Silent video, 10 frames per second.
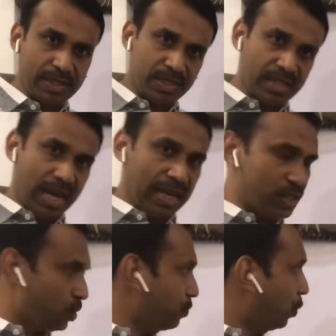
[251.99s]

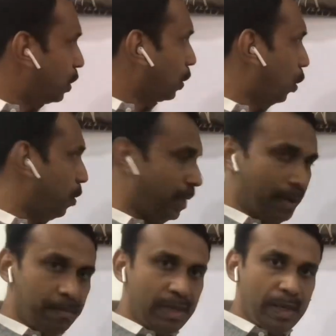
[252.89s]
Charge of 1
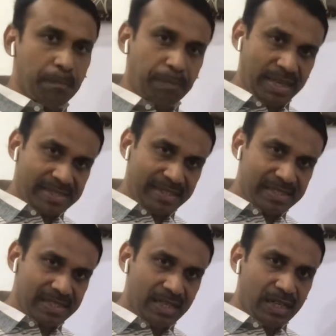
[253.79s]
chromium +6,
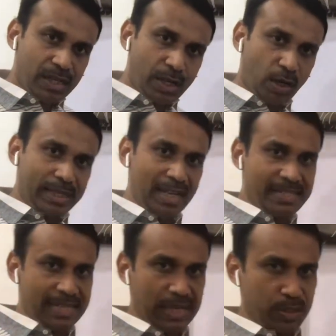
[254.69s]
total
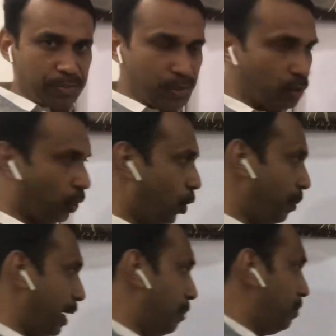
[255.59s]
charge of 2
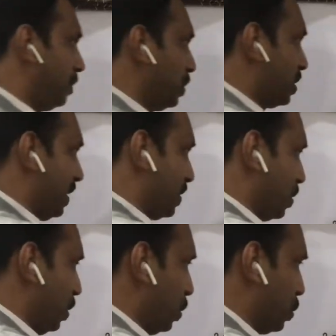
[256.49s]
chromium,
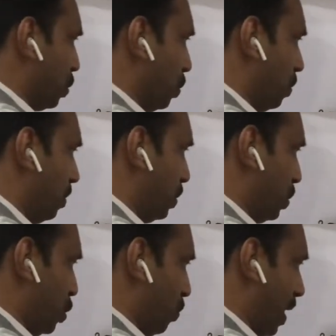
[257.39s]
6 into 2,
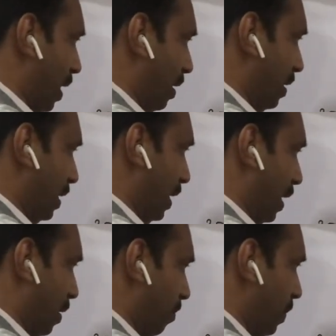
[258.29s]
12.
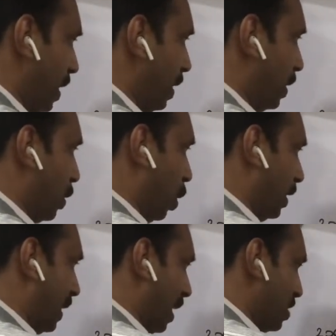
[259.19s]
Here
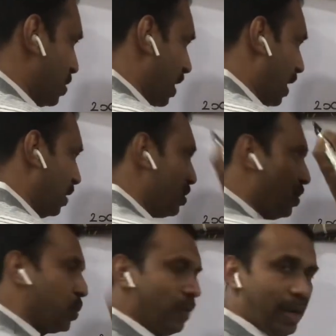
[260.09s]
total charge
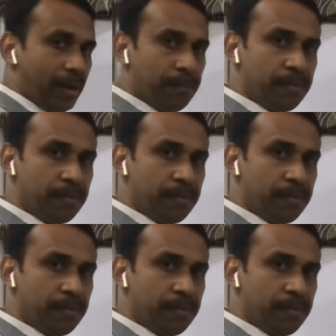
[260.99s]
12.